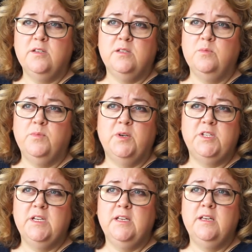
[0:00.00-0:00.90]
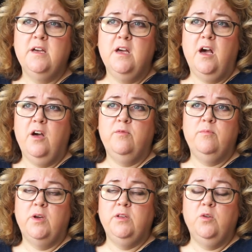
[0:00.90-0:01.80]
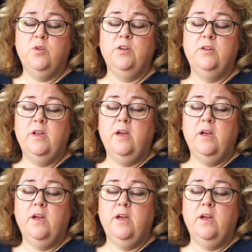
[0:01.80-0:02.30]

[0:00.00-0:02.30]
somebody, you can